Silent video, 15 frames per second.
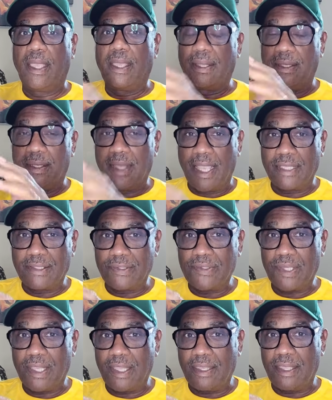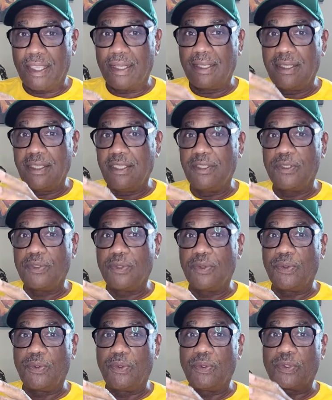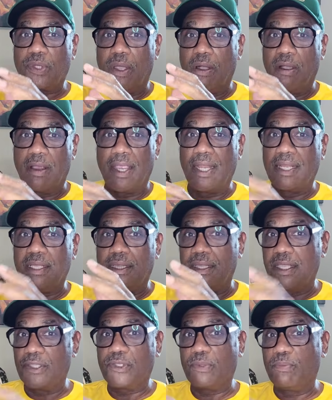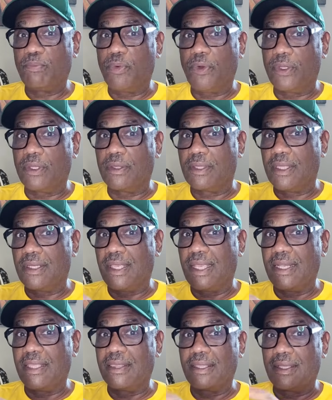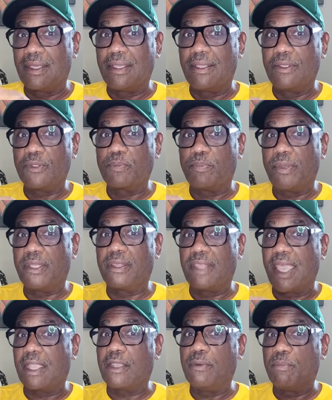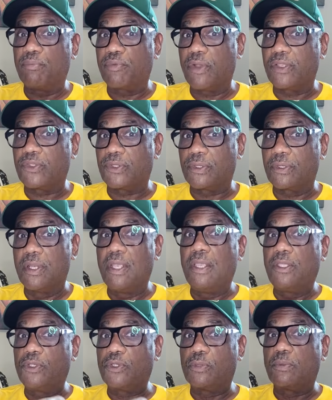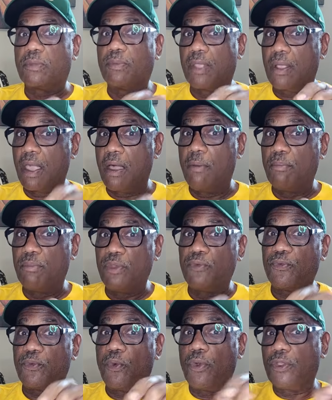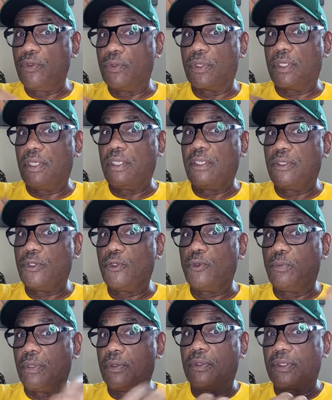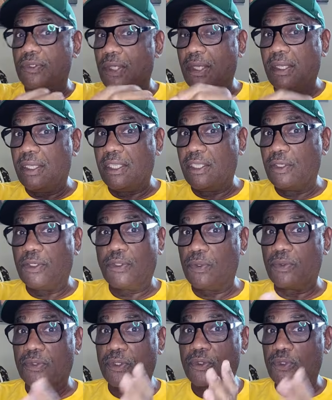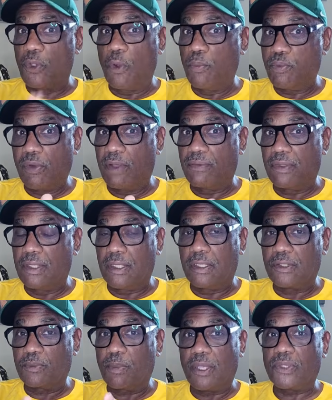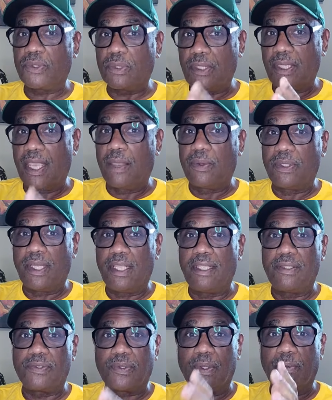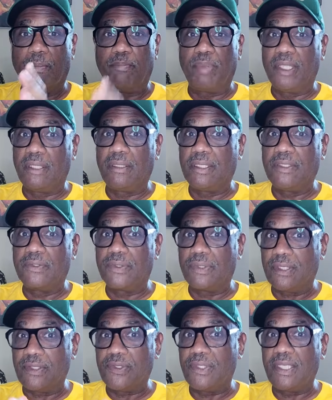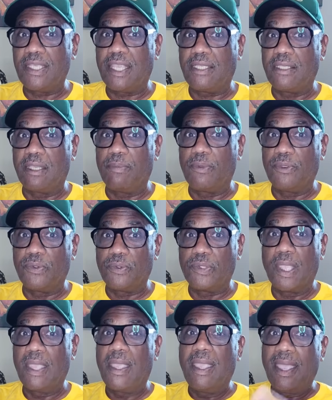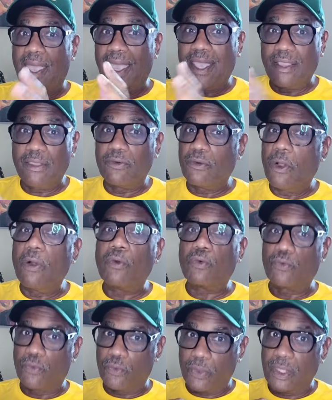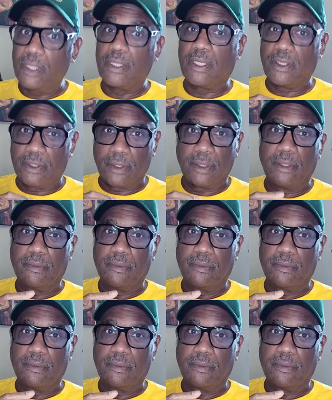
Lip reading: Not to say that EQs are any less important than anything else, but that compressor should come before your EQ, because EQs are so prevalent, especially nowadays, built into these DAWs, and they're all really good.